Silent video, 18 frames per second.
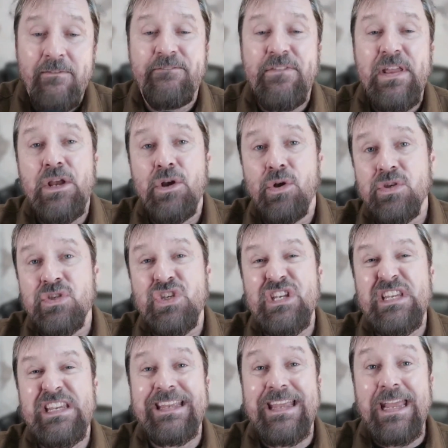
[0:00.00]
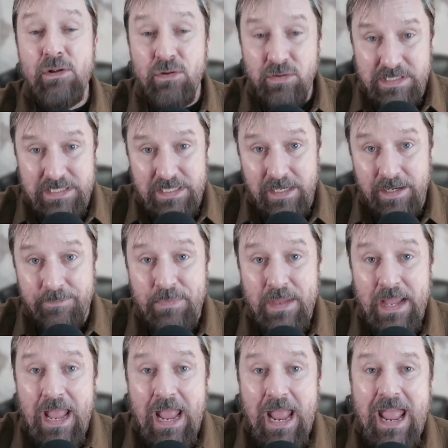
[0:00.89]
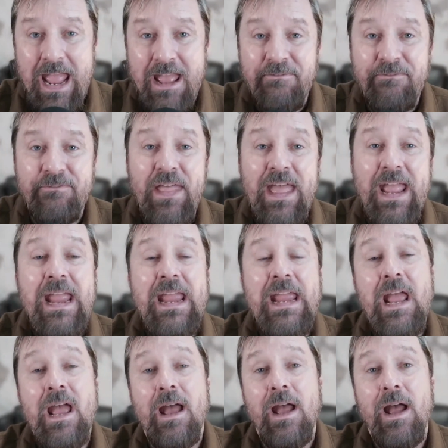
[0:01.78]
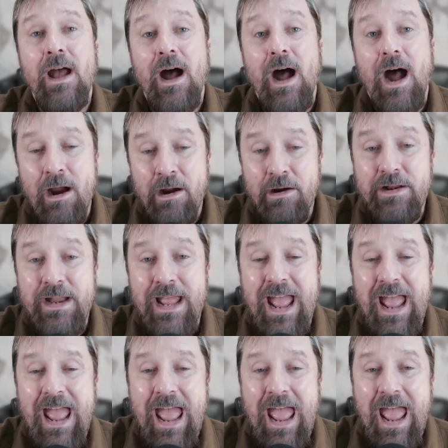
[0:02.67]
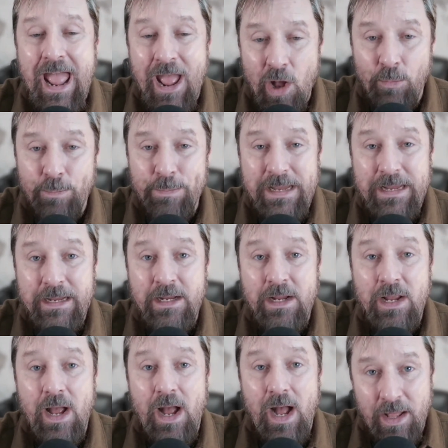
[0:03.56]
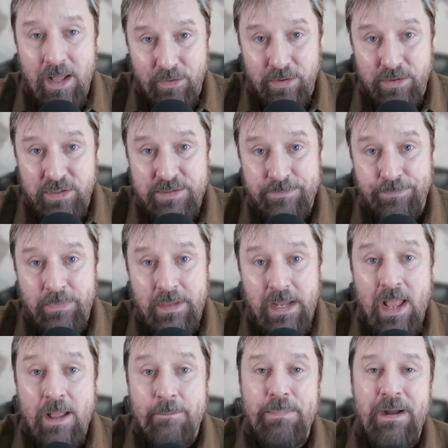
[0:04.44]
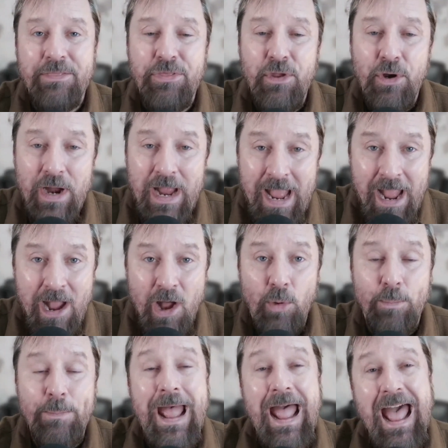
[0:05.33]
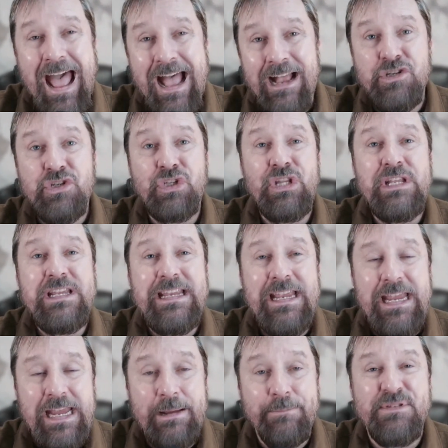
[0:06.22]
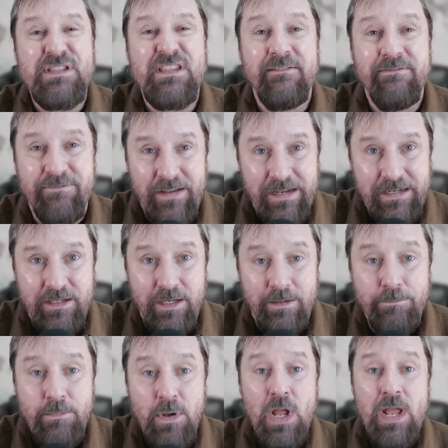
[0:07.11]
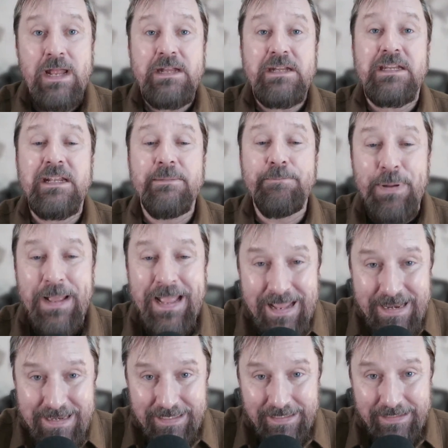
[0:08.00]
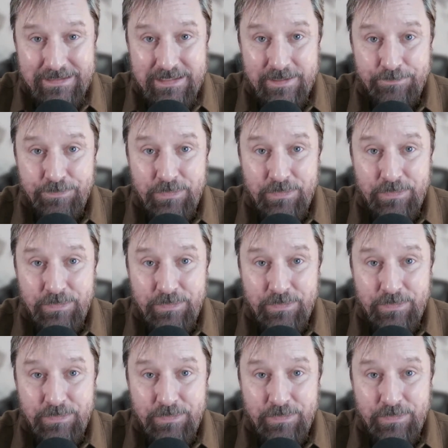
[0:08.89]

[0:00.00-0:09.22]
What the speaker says: feels guilty if they aren't helping others, but their help actually keeps the victim dependent.